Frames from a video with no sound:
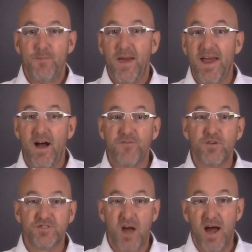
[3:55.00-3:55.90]
Pay off
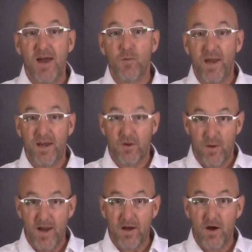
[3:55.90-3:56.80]
those high rate
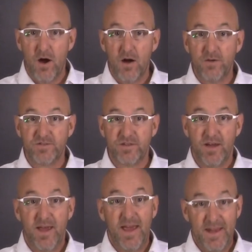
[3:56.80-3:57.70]
credit cards
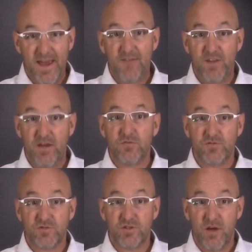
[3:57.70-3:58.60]
and have the
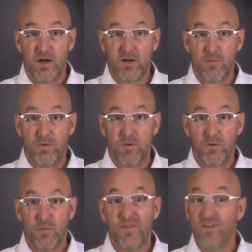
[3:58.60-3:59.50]
interest deductible
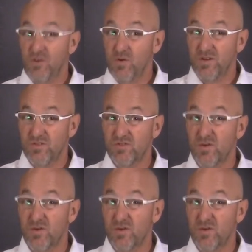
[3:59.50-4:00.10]
with a new interest